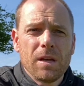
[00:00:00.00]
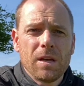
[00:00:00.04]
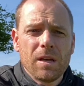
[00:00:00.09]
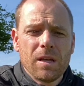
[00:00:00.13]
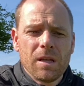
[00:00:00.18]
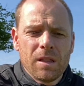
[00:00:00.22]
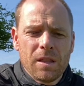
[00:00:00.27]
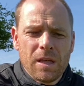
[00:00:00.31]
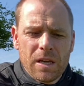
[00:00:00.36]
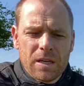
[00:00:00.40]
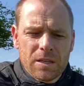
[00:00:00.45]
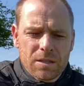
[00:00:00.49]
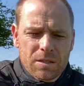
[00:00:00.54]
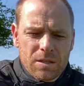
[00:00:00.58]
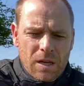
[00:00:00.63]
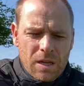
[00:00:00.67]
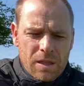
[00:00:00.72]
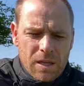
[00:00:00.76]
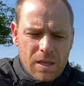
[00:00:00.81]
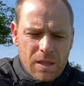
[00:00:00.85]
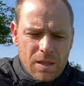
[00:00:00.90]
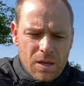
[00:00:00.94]
There's, I
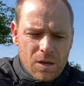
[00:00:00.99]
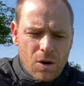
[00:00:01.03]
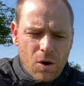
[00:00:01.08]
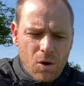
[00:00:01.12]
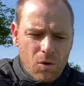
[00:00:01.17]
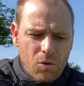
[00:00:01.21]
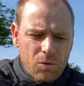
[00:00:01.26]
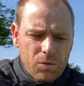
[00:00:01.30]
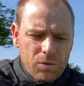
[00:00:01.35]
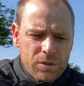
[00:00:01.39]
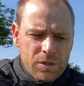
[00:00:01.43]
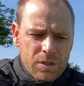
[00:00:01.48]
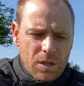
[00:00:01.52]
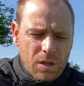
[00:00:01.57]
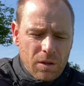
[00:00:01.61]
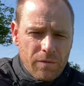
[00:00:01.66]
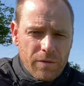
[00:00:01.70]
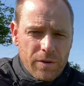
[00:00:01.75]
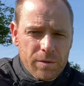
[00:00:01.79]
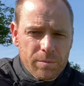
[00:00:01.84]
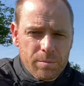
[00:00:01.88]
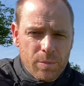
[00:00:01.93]
think, the gold,
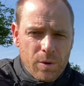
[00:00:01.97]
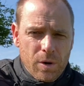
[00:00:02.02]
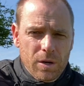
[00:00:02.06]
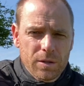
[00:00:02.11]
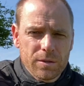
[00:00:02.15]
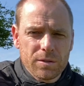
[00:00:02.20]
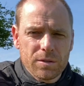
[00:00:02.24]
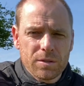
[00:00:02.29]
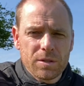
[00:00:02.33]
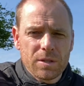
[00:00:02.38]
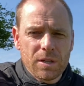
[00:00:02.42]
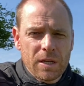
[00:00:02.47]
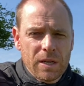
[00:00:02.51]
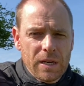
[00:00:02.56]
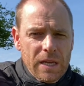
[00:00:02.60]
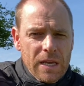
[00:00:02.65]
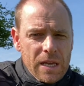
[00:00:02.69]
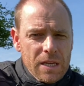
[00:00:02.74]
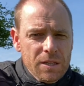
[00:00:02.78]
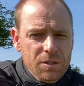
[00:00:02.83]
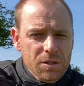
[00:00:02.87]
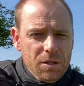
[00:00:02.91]
silver and bronze, and
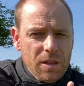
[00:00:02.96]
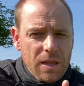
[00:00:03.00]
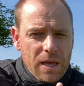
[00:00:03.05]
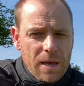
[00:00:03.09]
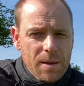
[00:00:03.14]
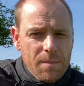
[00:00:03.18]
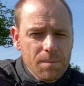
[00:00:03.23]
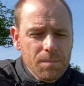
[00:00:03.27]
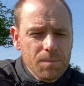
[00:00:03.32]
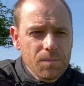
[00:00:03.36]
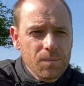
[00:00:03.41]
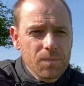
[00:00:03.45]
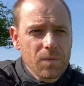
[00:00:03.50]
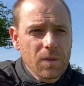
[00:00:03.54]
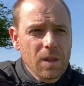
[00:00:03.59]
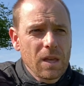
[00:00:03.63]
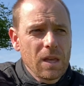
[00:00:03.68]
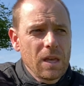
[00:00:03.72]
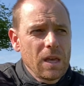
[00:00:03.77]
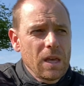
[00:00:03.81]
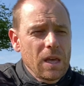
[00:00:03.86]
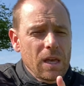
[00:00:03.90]
each of them
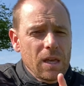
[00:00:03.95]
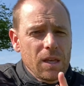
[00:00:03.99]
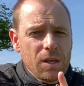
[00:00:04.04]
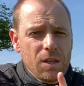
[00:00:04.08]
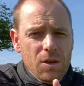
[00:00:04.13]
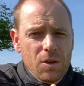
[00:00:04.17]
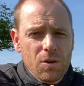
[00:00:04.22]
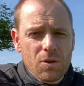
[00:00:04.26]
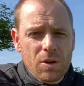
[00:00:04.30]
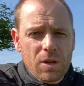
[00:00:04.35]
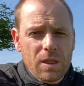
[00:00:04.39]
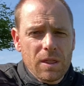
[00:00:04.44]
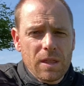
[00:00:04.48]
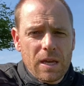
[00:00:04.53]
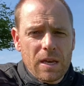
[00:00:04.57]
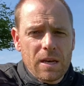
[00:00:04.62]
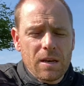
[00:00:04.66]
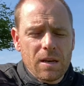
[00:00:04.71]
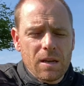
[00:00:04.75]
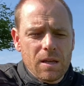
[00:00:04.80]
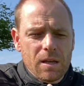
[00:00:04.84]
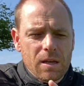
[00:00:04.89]
you can
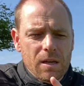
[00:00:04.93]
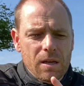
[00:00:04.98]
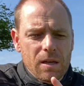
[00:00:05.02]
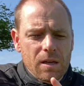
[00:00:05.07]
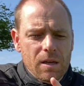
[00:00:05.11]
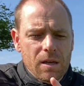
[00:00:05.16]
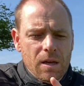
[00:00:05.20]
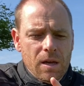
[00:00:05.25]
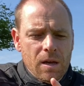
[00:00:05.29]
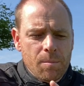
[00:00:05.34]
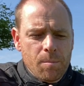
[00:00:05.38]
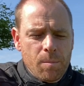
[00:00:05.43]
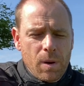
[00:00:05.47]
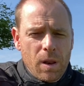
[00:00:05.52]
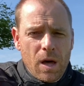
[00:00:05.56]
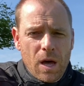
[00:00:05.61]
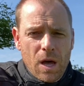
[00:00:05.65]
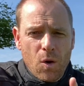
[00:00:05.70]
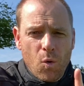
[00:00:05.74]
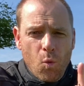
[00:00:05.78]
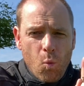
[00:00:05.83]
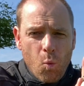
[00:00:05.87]
then
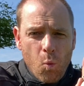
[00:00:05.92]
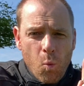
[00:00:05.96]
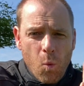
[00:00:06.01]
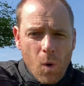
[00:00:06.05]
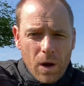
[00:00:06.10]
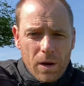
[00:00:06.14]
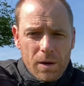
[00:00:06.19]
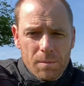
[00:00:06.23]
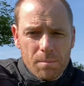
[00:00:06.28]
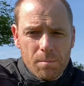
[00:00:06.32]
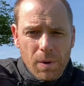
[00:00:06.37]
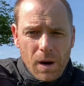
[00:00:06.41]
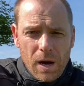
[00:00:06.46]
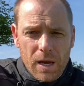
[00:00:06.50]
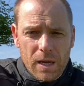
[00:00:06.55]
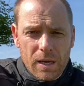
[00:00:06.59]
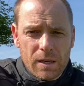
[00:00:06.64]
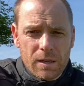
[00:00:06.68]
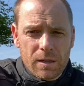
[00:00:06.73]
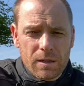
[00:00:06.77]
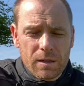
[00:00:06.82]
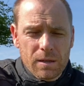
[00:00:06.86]
apply one
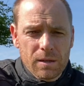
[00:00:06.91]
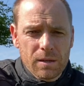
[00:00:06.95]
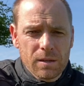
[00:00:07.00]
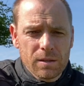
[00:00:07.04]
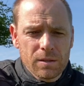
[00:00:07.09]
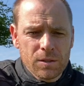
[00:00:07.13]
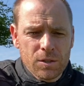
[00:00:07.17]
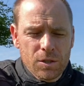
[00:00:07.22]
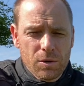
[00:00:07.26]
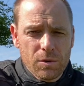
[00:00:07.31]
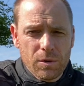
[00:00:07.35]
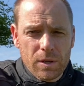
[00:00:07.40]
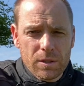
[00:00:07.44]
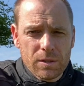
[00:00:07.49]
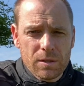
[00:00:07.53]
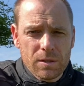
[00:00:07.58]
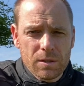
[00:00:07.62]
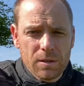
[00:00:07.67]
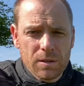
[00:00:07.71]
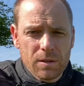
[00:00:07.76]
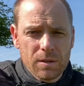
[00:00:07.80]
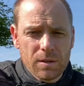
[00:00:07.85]
bike to
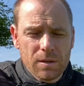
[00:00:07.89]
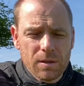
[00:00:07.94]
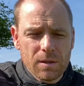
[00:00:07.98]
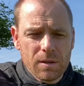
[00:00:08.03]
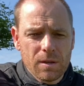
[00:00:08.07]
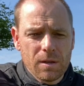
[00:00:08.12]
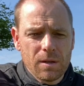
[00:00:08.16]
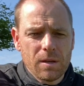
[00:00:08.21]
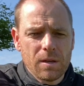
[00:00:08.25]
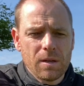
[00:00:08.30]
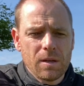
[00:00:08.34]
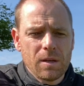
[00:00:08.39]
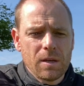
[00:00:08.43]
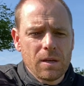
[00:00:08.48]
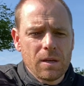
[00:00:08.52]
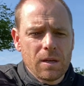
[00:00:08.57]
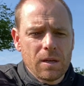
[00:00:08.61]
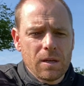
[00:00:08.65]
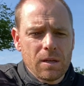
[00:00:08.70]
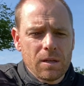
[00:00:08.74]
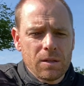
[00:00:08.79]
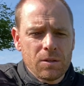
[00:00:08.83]
it
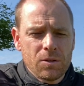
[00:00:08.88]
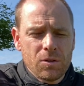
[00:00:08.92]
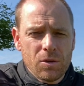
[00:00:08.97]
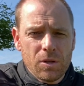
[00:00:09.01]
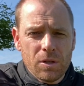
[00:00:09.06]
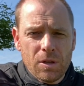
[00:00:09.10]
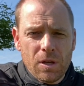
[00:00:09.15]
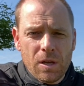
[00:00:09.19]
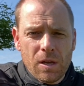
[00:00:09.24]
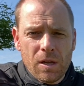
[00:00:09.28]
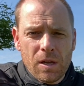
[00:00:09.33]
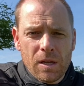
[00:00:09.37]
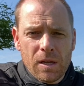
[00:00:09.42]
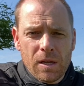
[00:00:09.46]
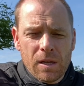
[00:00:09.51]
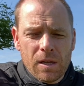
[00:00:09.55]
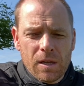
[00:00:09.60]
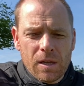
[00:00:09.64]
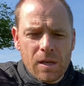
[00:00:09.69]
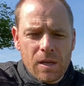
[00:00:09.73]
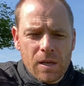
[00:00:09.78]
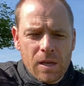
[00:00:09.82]
to
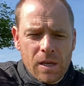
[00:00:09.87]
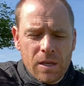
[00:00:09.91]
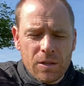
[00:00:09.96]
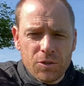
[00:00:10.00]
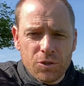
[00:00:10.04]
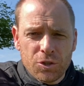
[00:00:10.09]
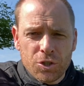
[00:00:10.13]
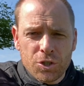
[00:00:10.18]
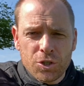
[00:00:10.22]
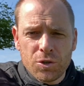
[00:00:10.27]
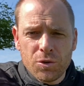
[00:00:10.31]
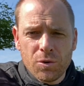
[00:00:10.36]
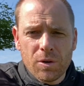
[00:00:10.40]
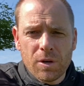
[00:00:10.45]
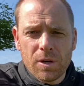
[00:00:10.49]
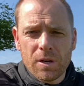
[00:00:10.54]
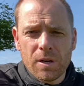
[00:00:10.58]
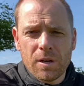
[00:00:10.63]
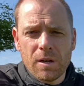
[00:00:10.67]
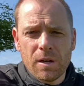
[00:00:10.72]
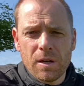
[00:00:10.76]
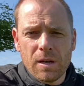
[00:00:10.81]

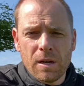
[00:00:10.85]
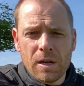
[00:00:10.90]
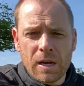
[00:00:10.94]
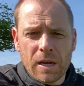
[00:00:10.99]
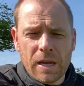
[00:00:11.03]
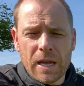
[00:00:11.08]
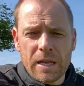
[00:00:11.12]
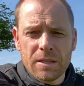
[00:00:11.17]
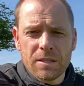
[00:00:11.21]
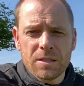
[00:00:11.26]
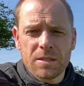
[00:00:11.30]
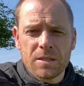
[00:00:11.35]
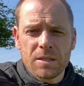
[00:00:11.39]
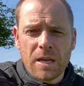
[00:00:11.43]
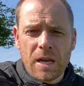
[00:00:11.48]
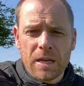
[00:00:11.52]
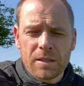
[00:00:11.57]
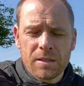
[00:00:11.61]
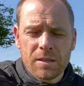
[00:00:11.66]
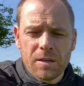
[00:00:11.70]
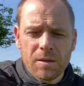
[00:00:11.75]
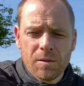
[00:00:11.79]
insure against
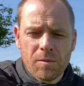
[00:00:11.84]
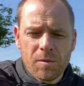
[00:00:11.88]
that